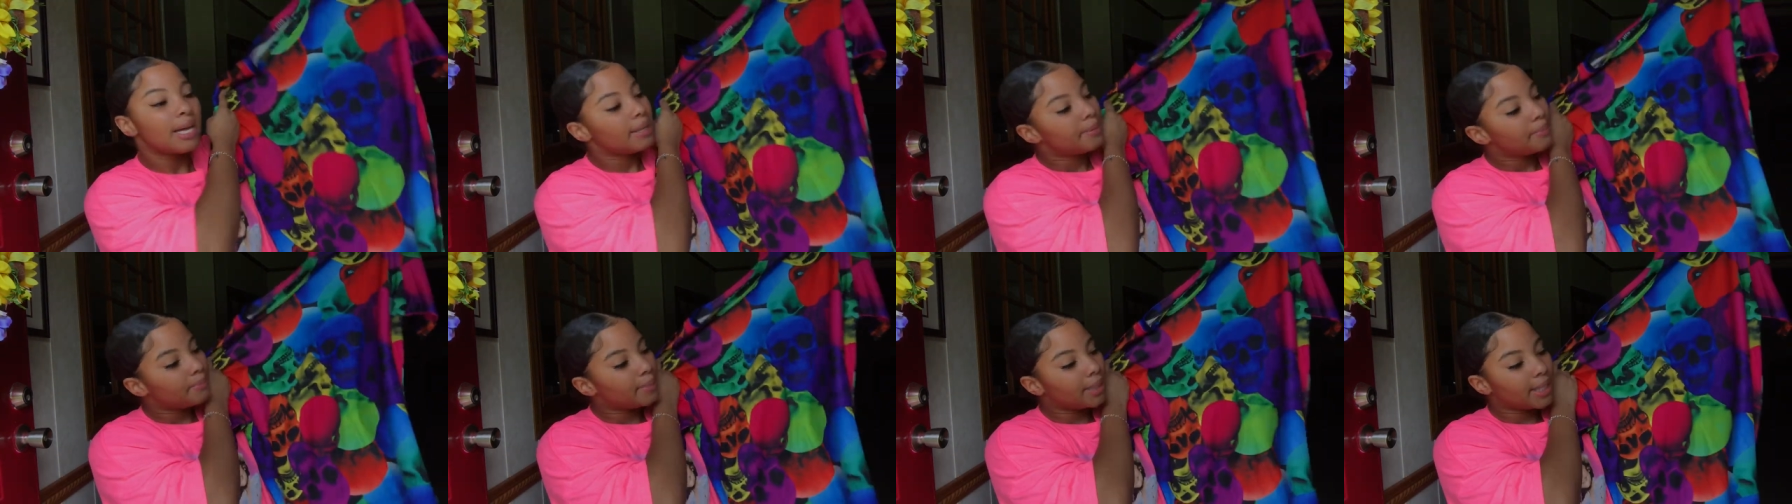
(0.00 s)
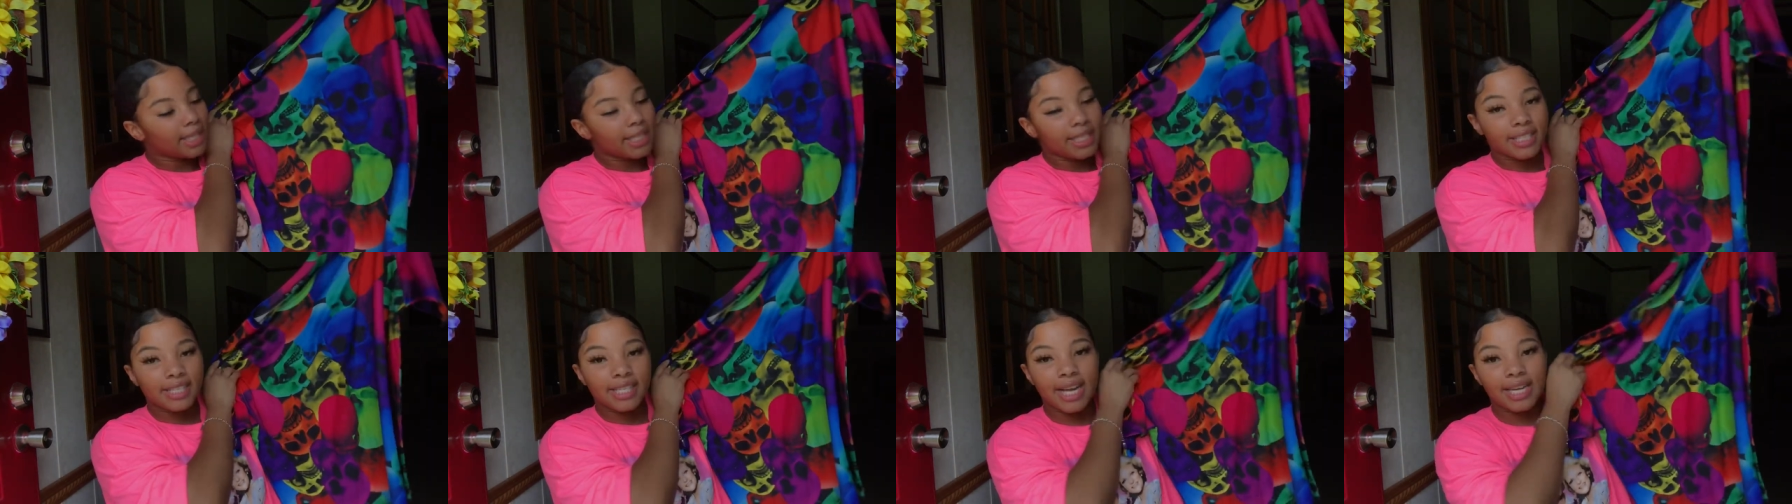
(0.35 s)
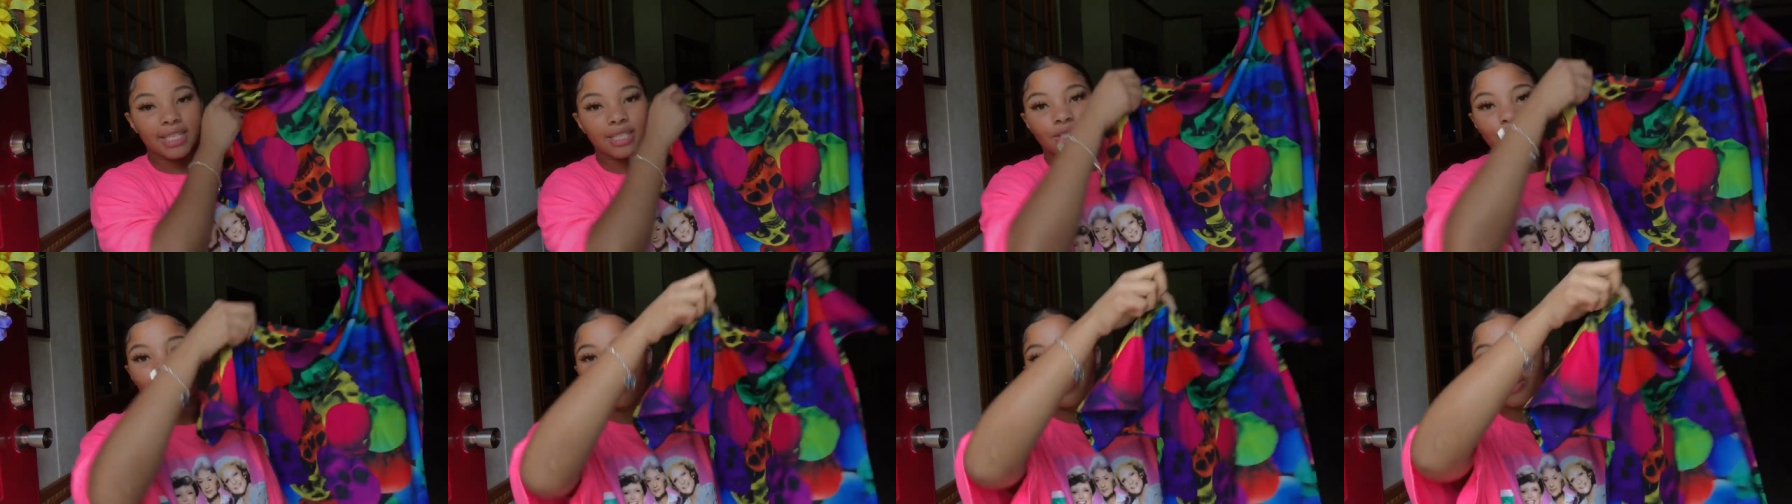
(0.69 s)
But it just
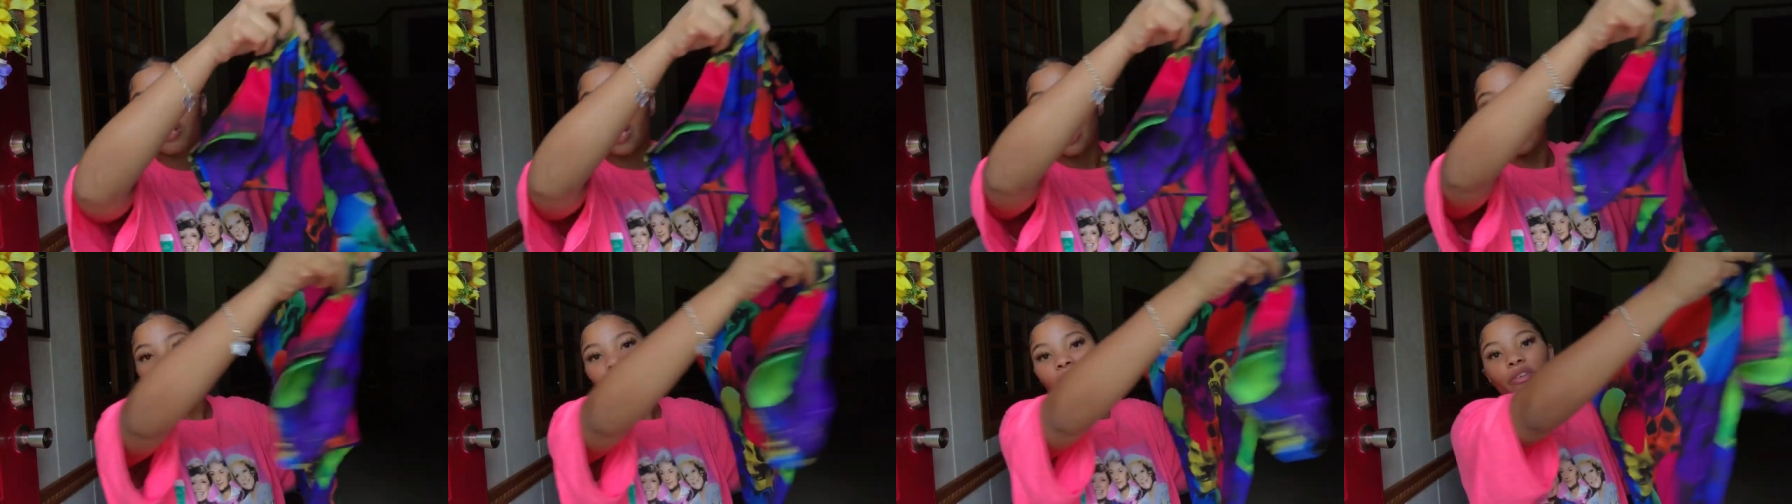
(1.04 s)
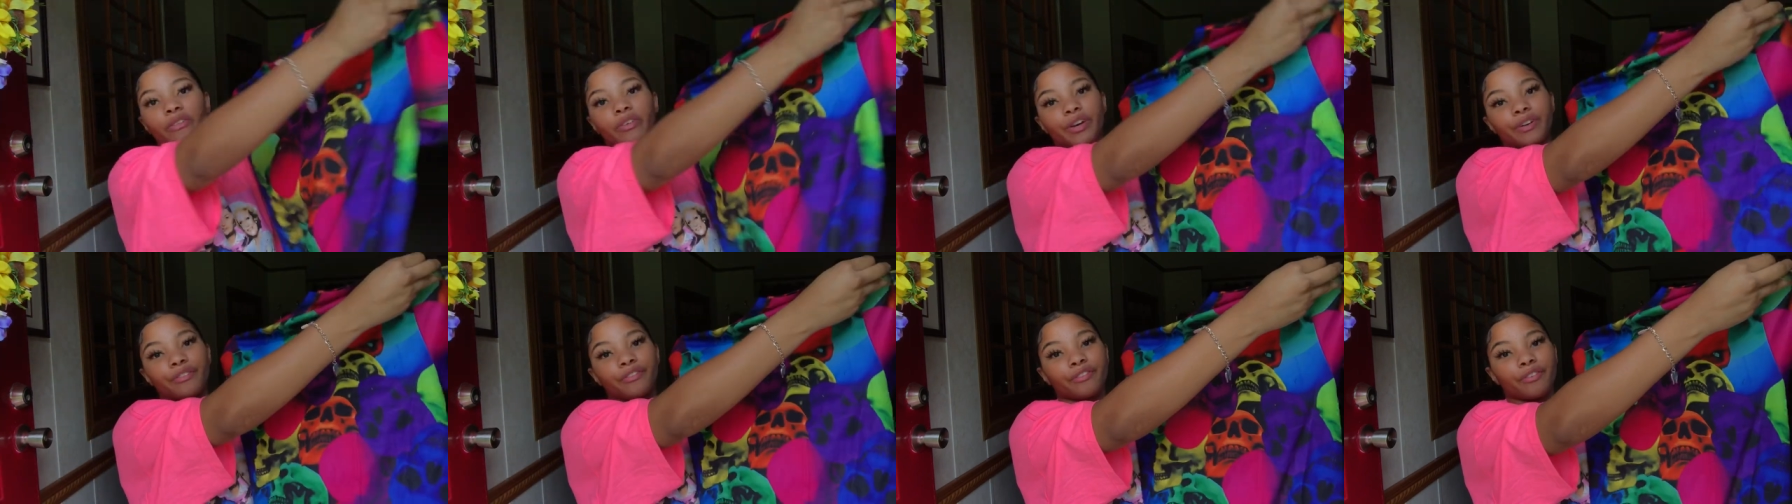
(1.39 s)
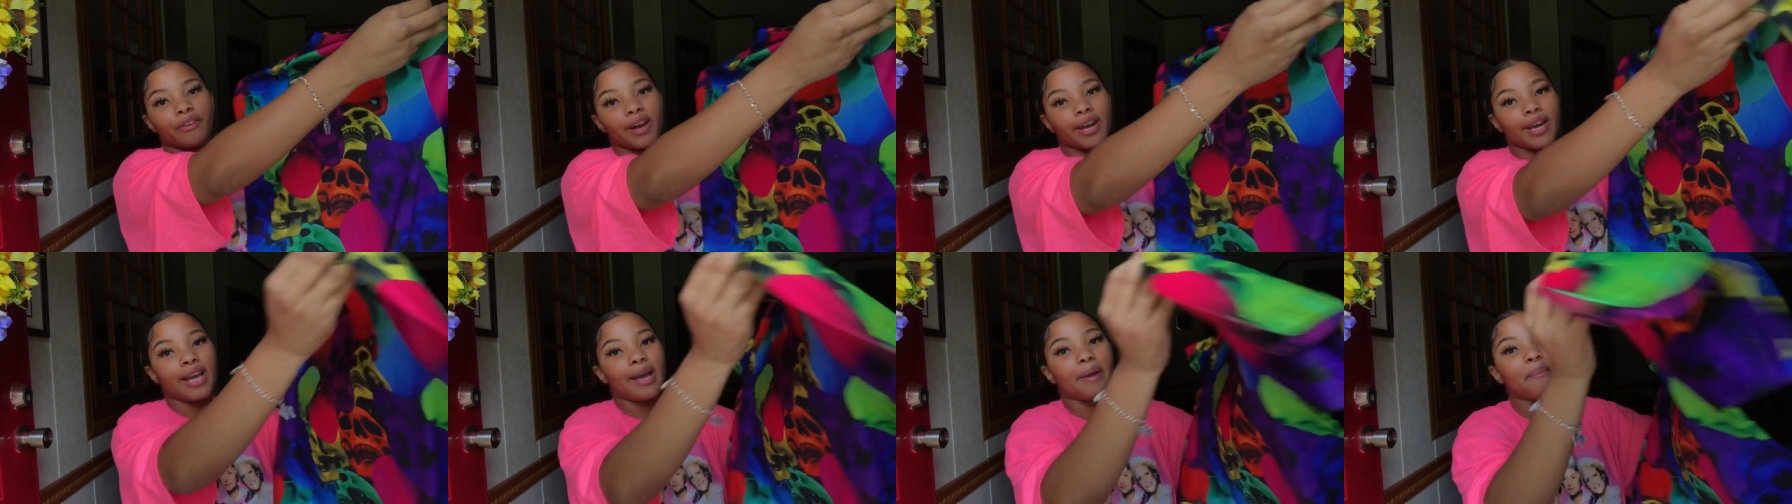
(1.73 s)
has skulls all over it,
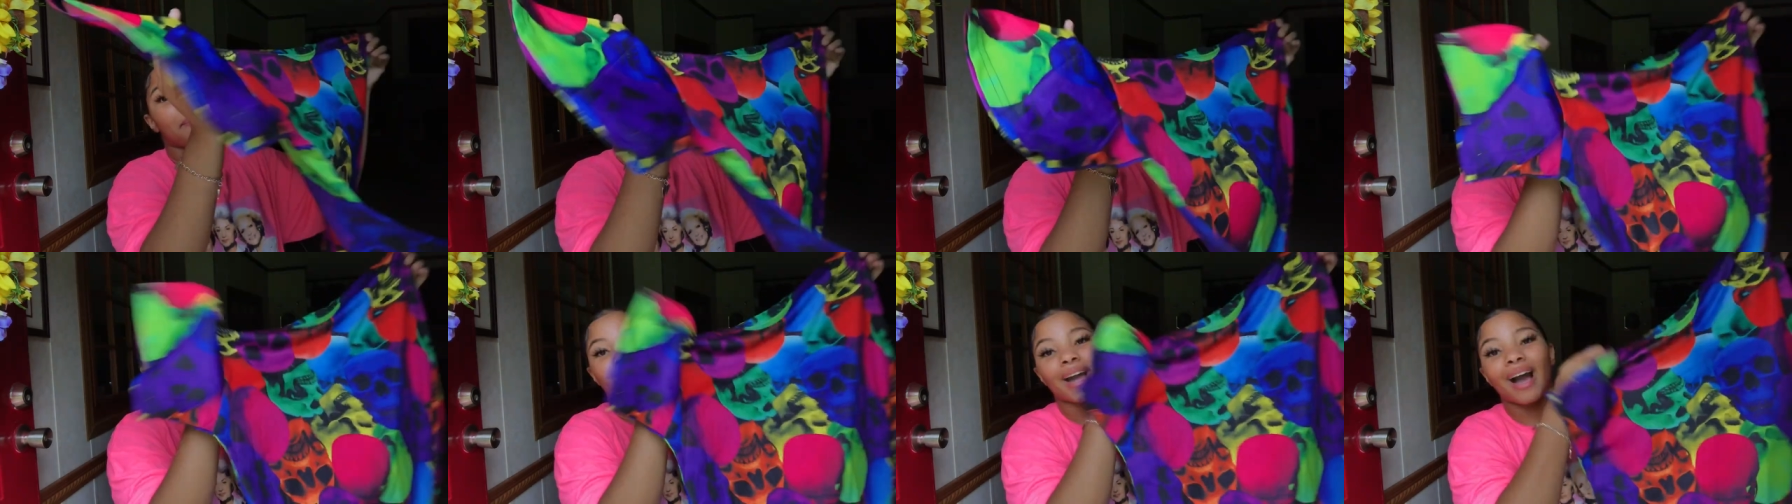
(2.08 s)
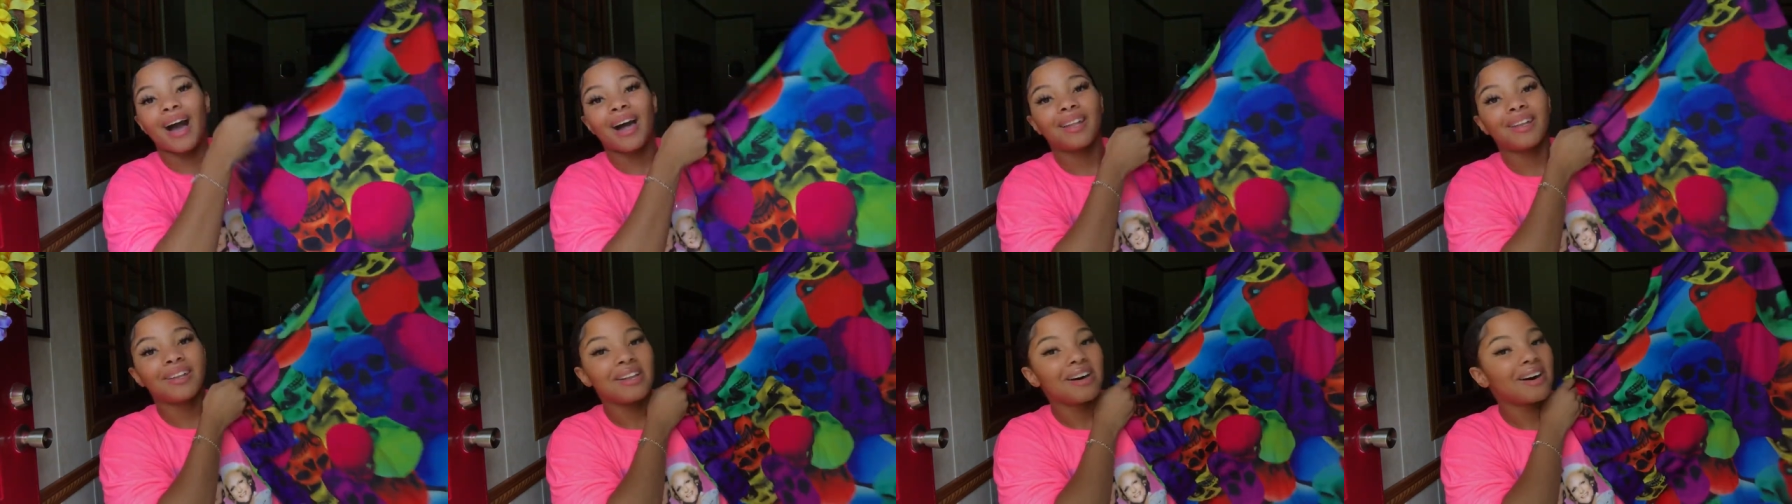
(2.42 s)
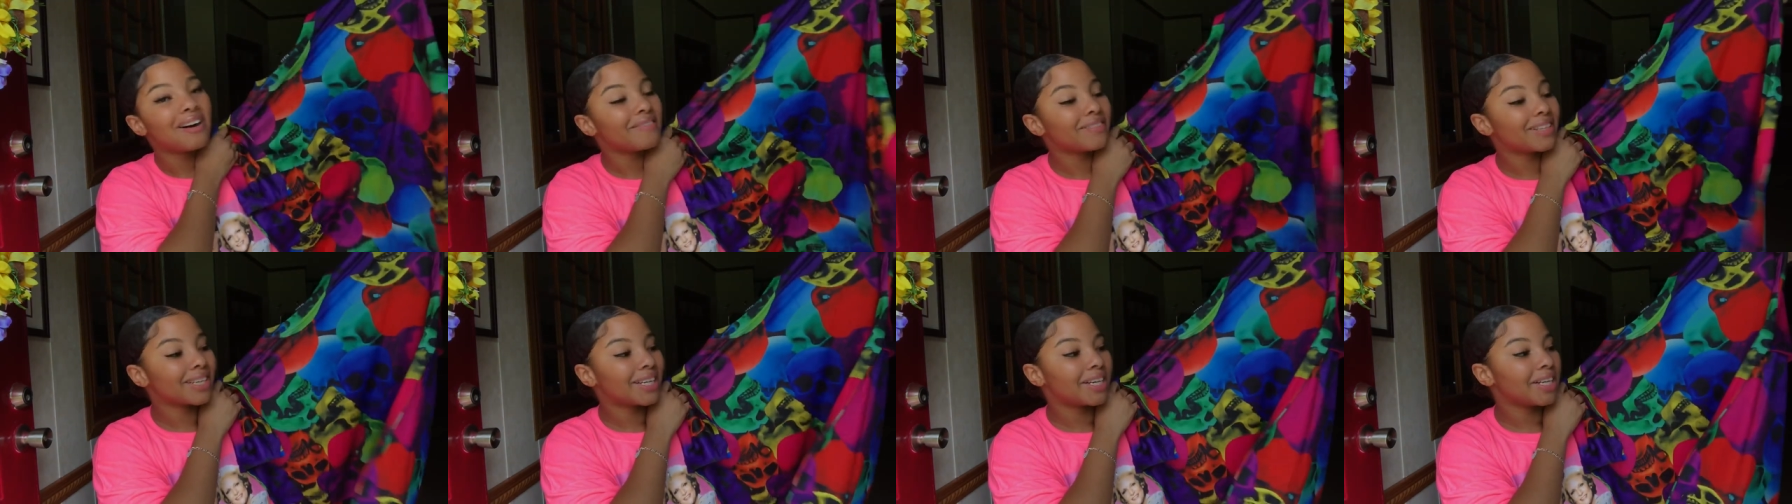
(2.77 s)
front and back. I
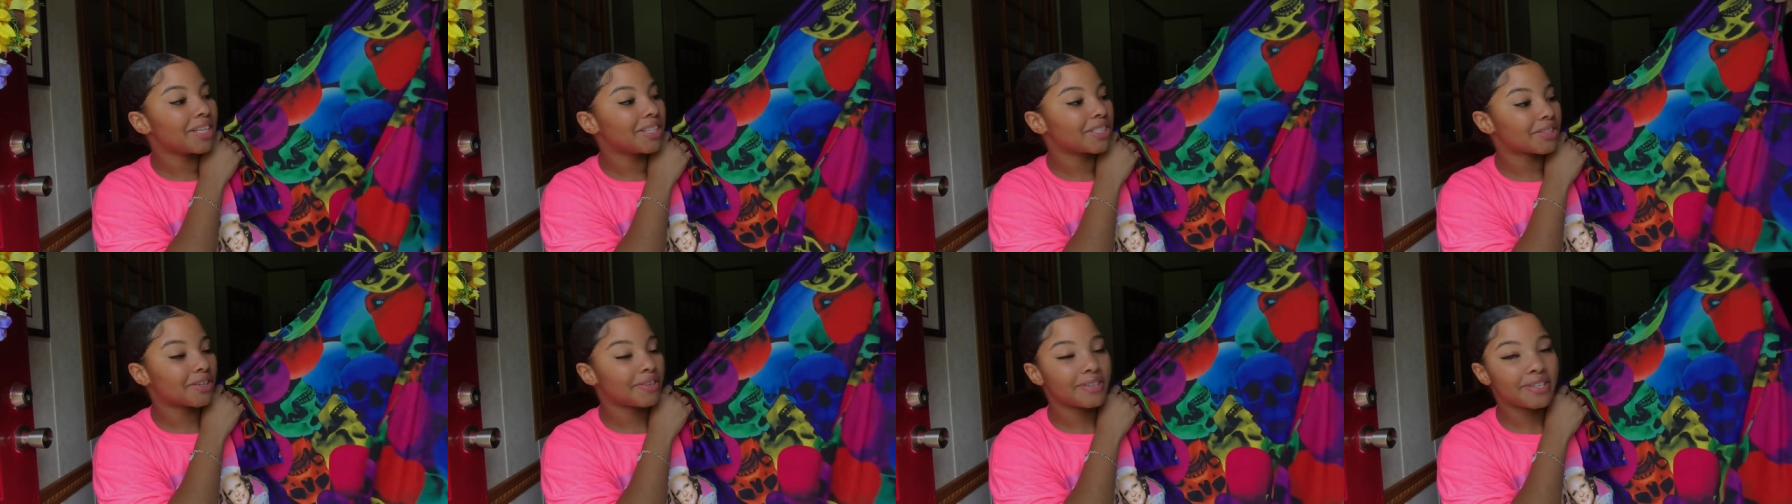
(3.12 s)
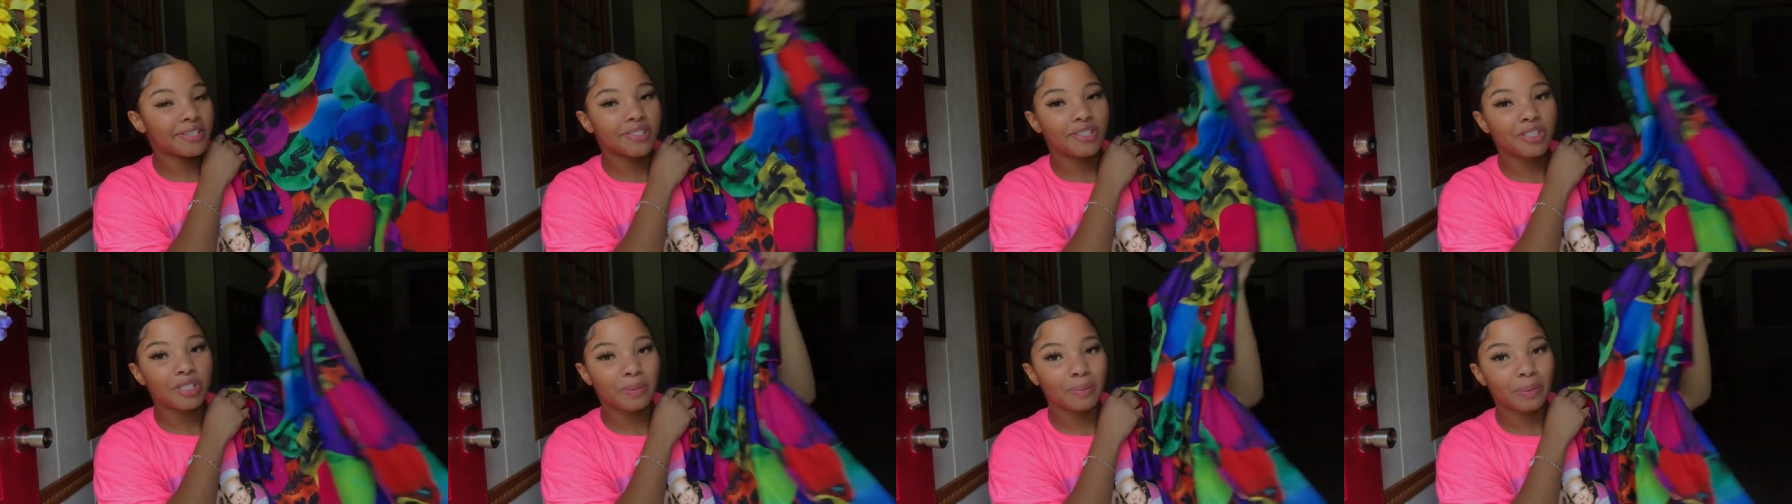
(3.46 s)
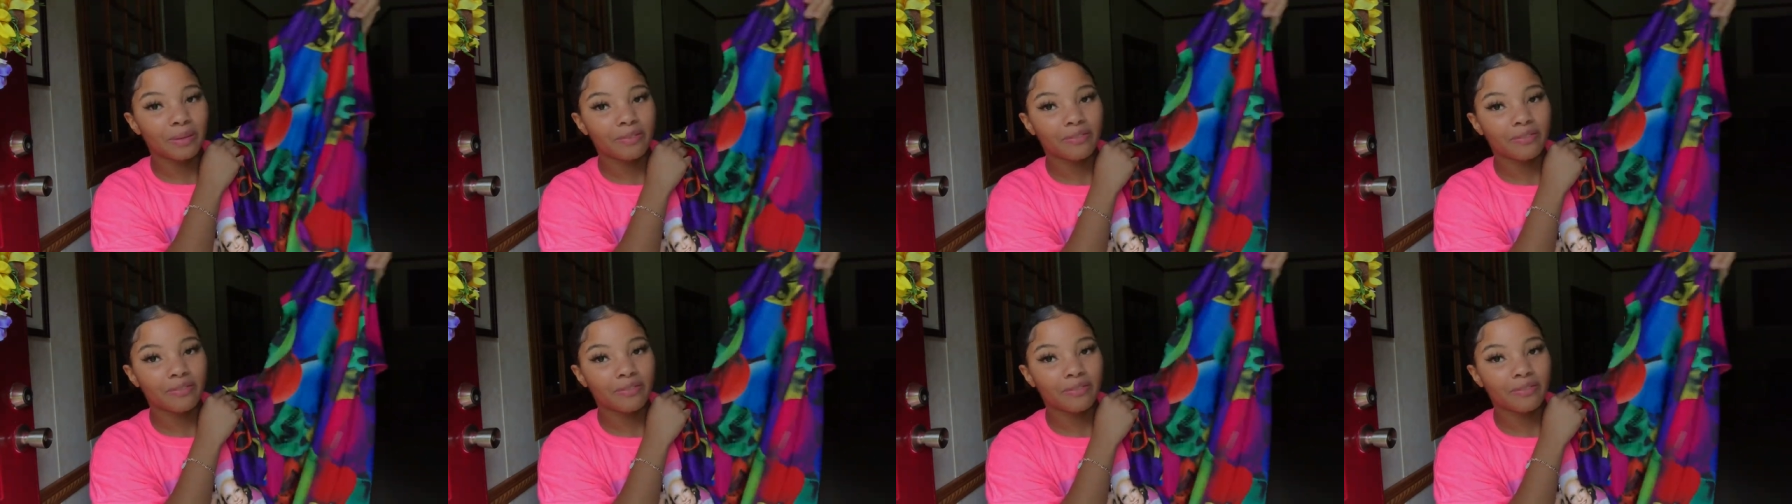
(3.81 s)
love the colors on it, super